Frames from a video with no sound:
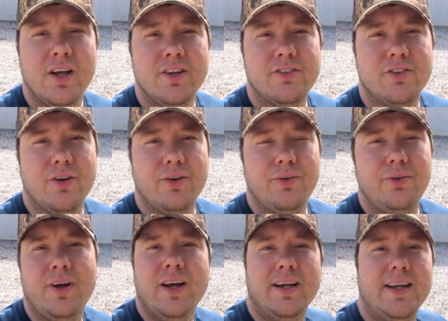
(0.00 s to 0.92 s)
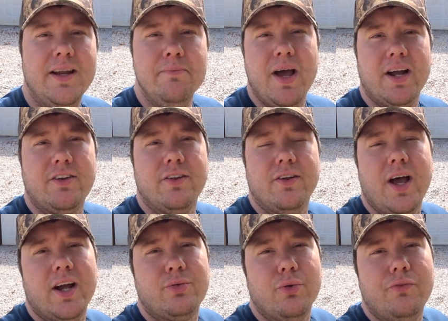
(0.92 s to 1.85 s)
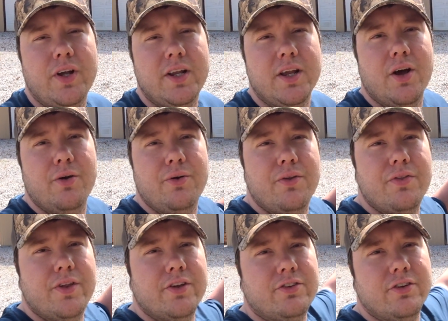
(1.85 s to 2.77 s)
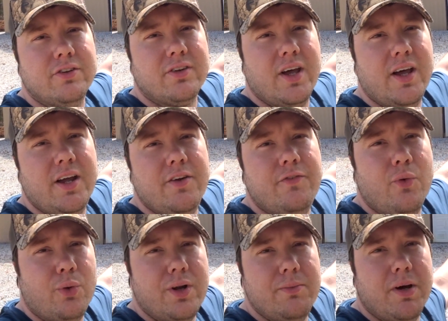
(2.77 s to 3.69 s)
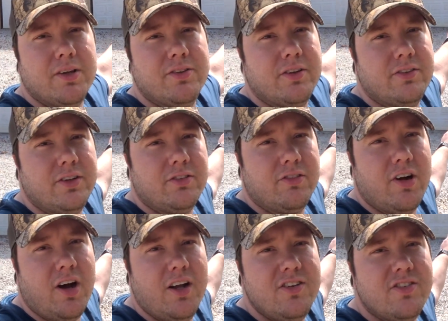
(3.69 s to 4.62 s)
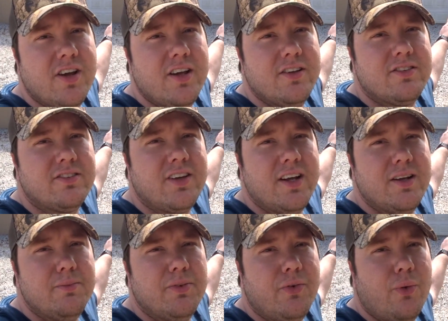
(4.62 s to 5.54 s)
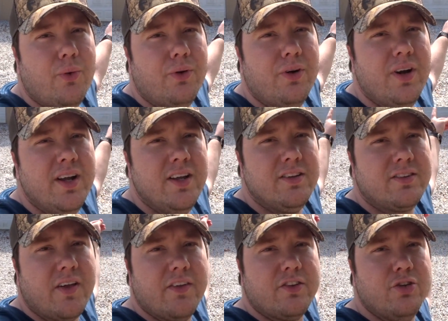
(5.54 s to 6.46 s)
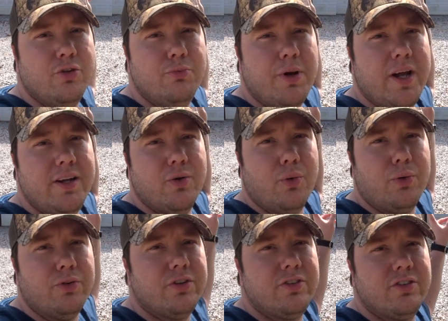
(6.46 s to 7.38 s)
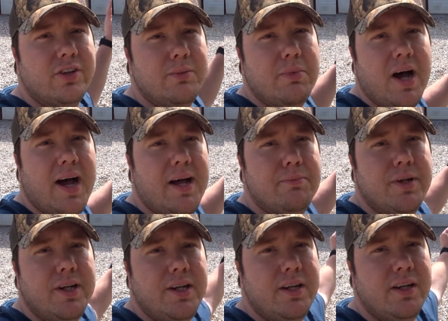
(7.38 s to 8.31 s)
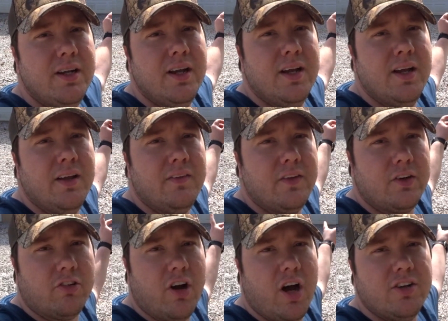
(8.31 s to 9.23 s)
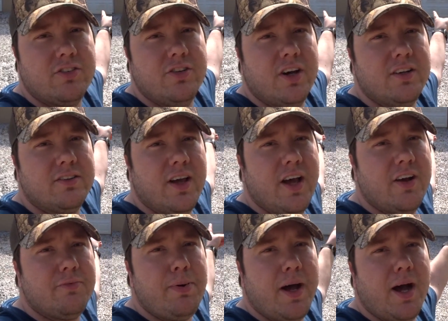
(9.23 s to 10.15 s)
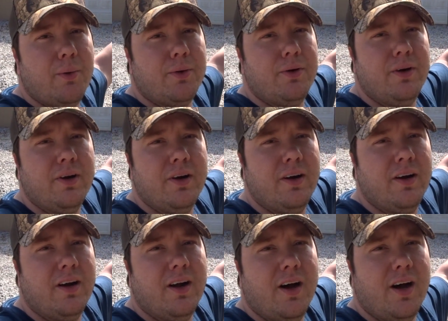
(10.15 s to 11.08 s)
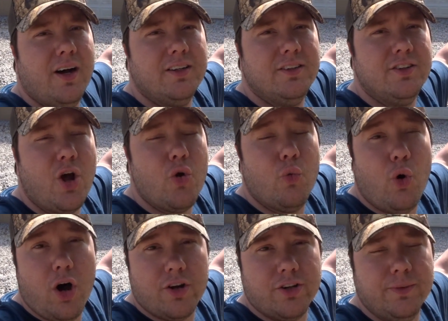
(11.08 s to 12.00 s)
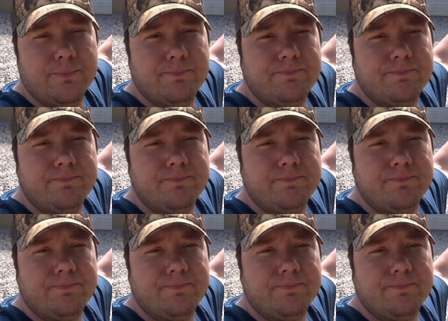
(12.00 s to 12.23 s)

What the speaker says: So getting back to the actual video, this is a 40 by 60 garage, as stated before. It's got the two bay doors that you see behind me. The garage does have power, no water,